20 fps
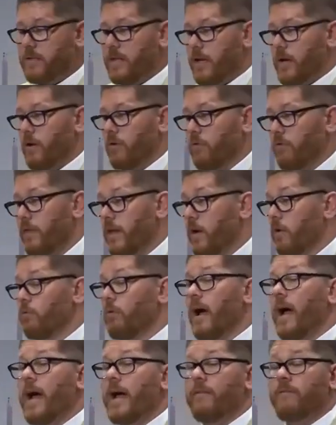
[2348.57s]
They, they
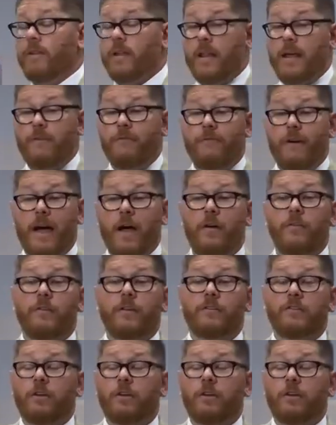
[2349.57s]
arrived and they found that